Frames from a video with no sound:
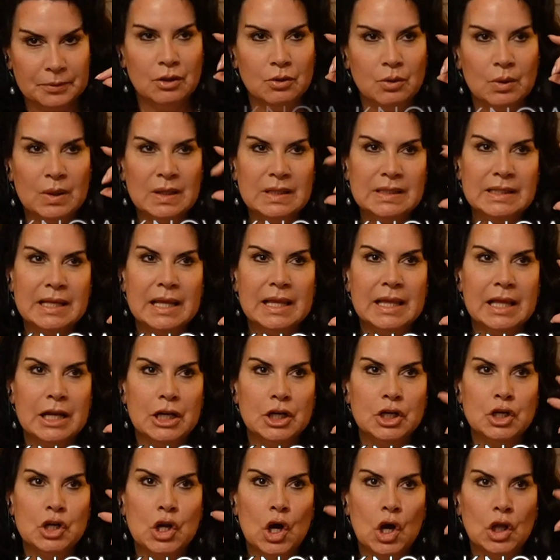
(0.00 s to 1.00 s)
You can say that
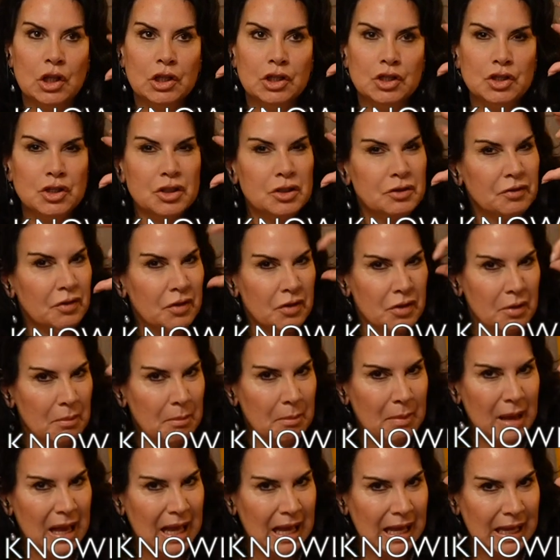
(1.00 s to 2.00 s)
knowledge is for the
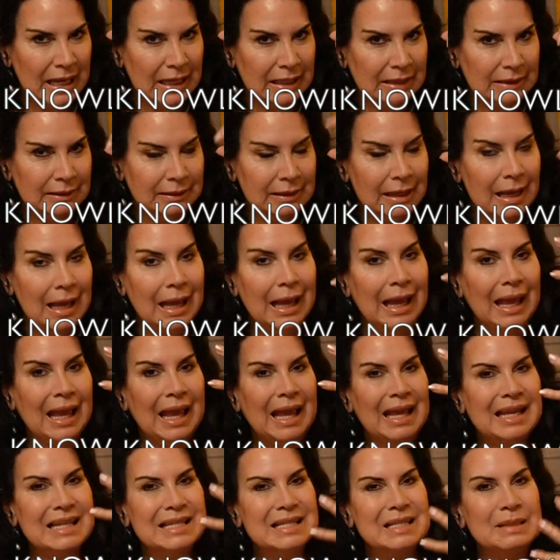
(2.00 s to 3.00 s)
mind
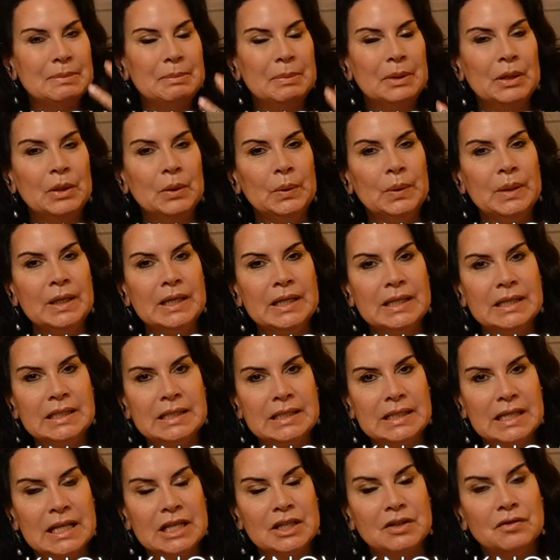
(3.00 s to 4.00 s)

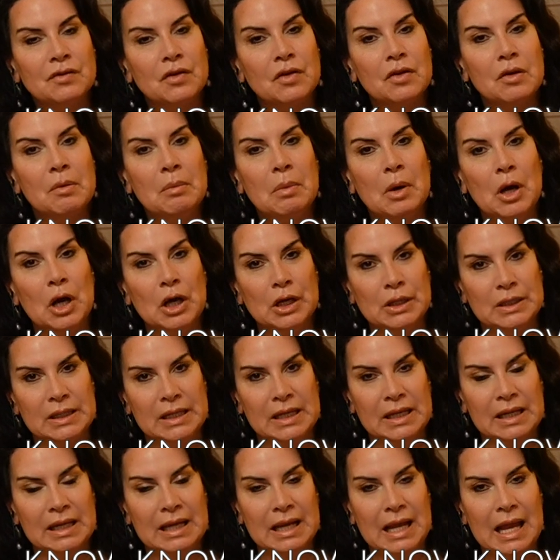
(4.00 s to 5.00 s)
Experience is for the
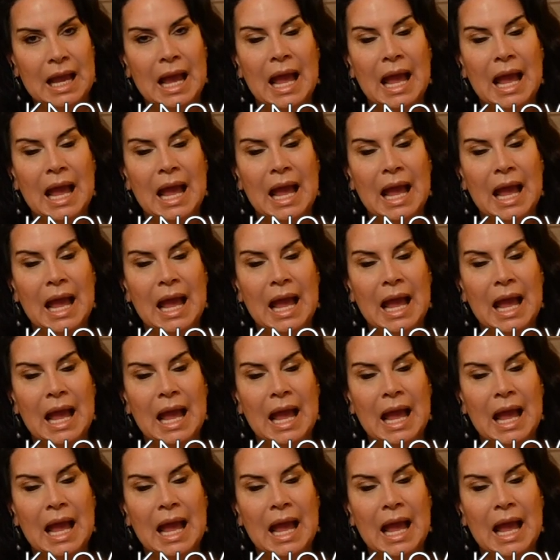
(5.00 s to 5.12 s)
body.